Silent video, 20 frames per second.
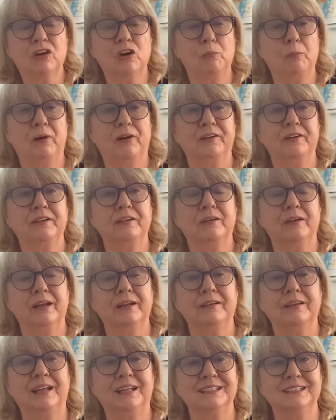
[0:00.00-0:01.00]
up on
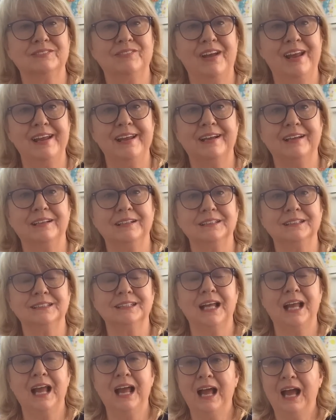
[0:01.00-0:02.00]
in Las Vegas.
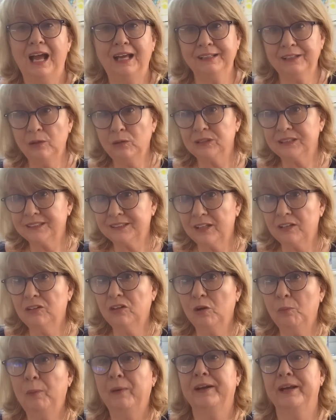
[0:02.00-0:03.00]
I don't stock
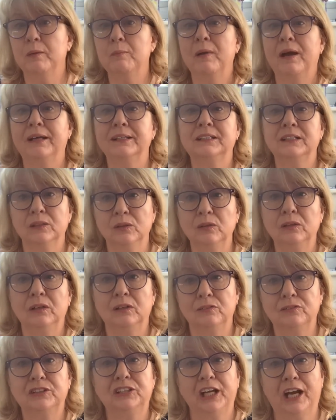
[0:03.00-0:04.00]
up on it, but I do
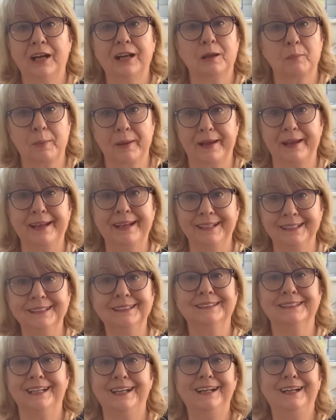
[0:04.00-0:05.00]
love jelly
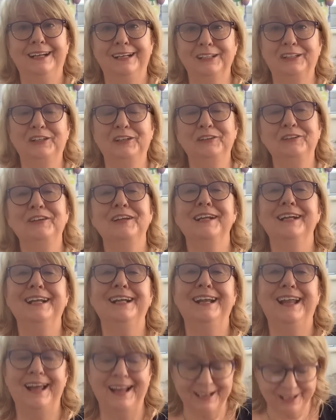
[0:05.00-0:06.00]
beans. I do really
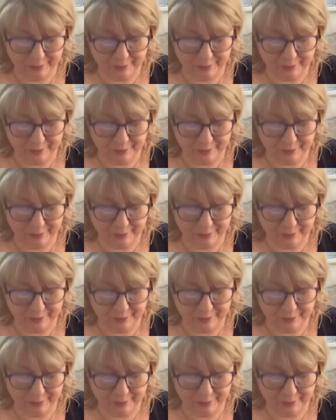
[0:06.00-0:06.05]
like